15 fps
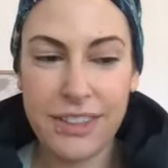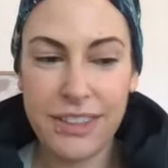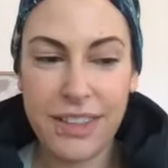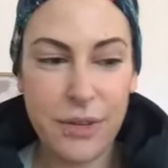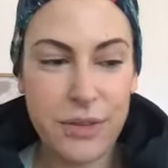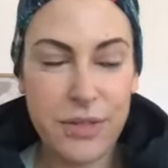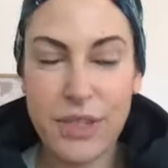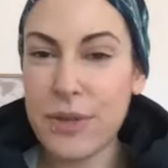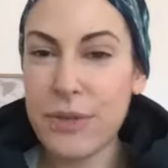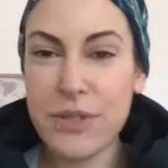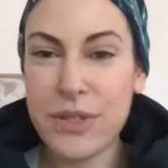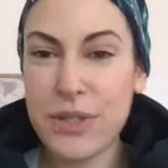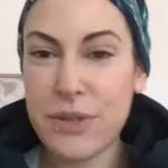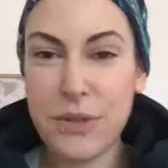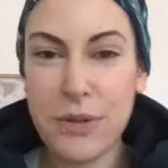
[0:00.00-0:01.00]
was
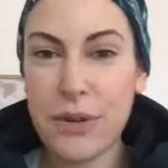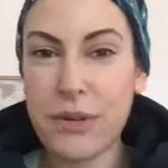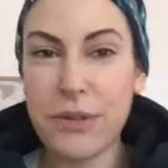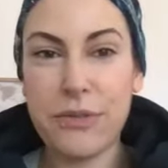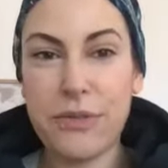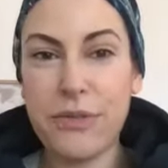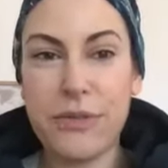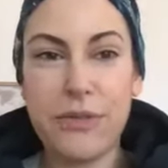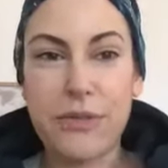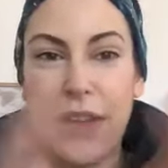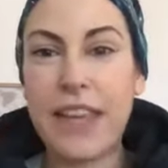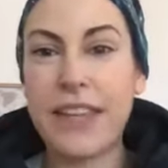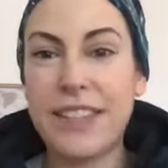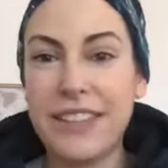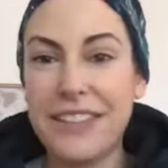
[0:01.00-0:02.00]
just sort of
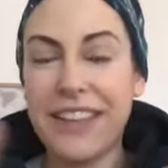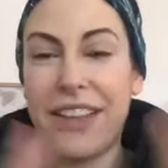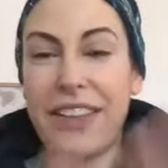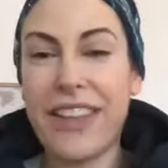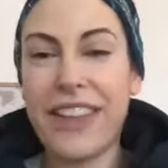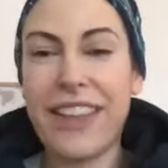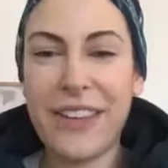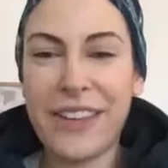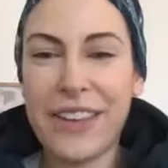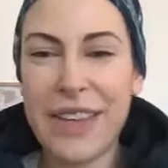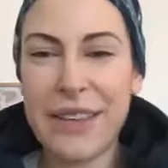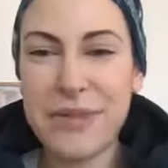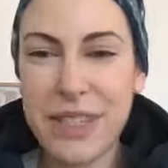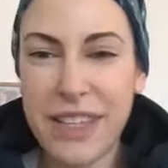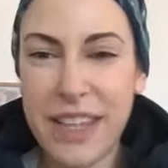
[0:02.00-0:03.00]
fate, how that all
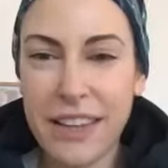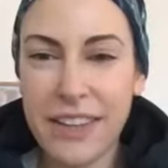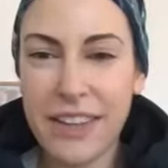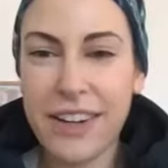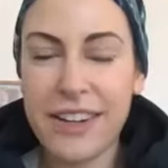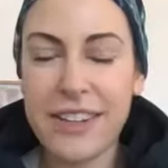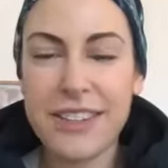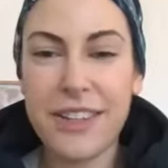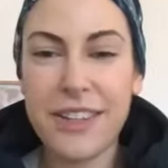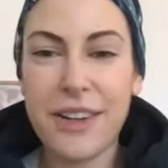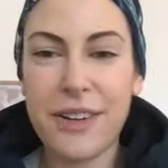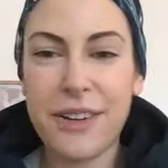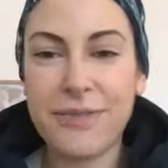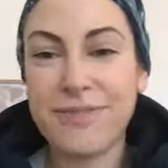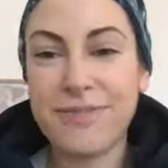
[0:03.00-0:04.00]
came together.
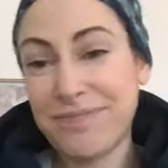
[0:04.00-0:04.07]
So.